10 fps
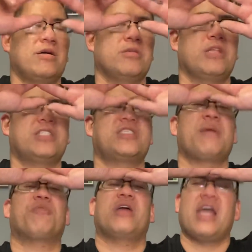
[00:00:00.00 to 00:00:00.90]
Let's
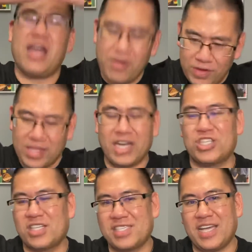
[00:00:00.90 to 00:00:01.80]
temper everything I
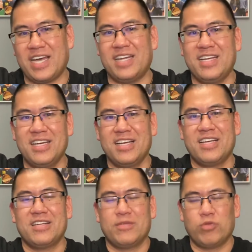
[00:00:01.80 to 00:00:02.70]
just said
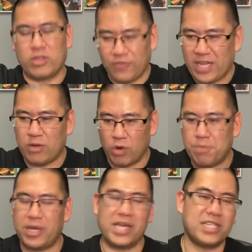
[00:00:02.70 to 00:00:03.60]
with the fact that we're
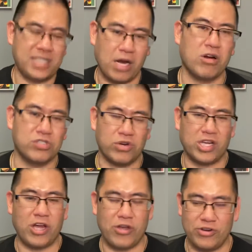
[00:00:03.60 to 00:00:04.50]
playing against the Arizona
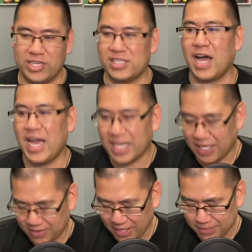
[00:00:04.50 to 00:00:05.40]
Coyotes. I
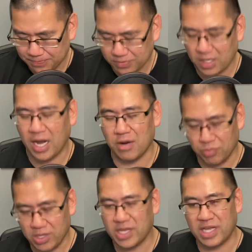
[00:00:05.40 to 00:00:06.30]
get that. I
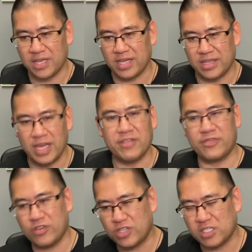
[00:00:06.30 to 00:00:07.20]
really get that. They have a
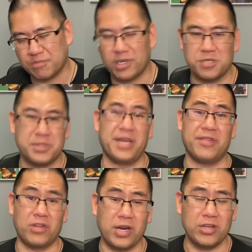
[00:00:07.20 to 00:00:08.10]
few decent players, but they have
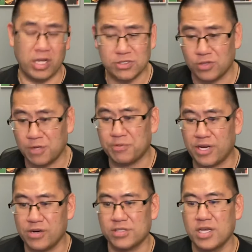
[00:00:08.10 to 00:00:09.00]
a lot of not so good
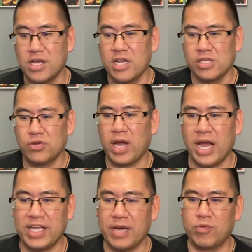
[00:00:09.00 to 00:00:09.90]
players. So
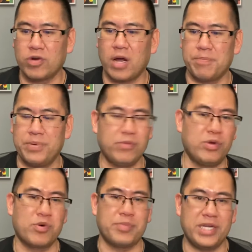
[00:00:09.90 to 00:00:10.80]
I get we
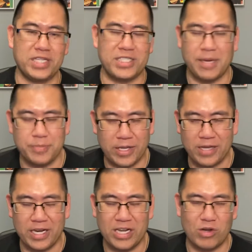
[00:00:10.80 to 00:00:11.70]
weren't beating the Tampa Bay
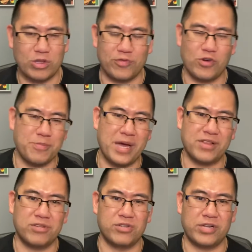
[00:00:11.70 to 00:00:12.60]
Lightning or the Florida
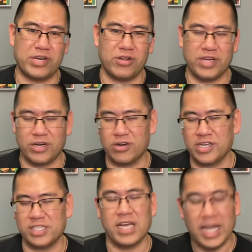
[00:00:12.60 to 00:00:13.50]
Panthers or the Carolina
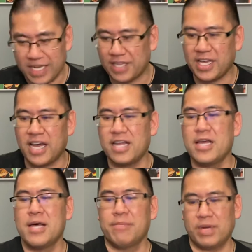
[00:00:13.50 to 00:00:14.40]
Hurricanes. I get that,
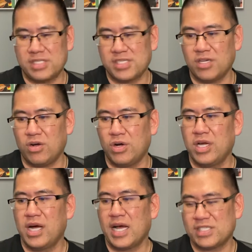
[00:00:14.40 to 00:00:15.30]
but still
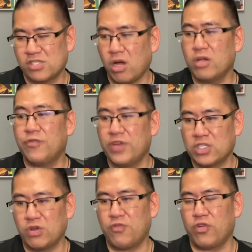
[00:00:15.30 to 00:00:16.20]
a solid
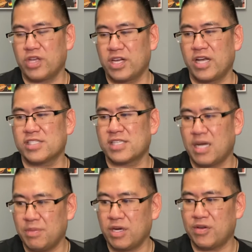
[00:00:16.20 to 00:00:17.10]
victory for the Canucks
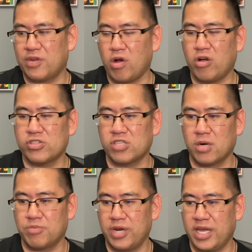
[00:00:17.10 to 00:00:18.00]
coming out of their All-Star
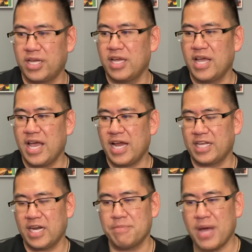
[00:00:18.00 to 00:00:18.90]
break and
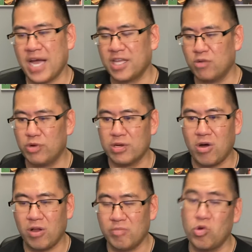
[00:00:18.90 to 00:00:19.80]
getting back in the win
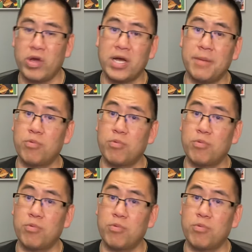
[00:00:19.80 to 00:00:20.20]
column, going up